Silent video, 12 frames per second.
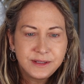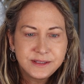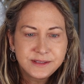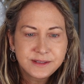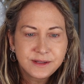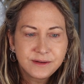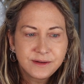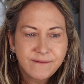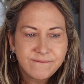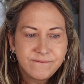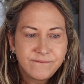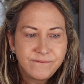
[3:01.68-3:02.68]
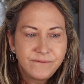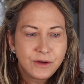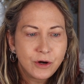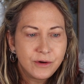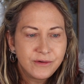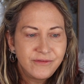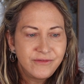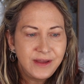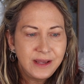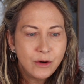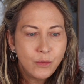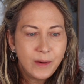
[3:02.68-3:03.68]
is called
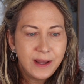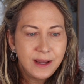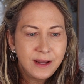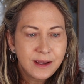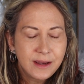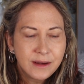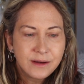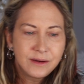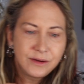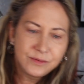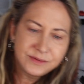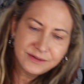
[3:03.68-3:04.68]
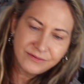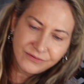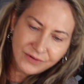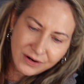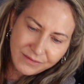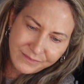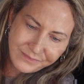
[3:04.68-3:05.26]
Fake Awake. Who's it from?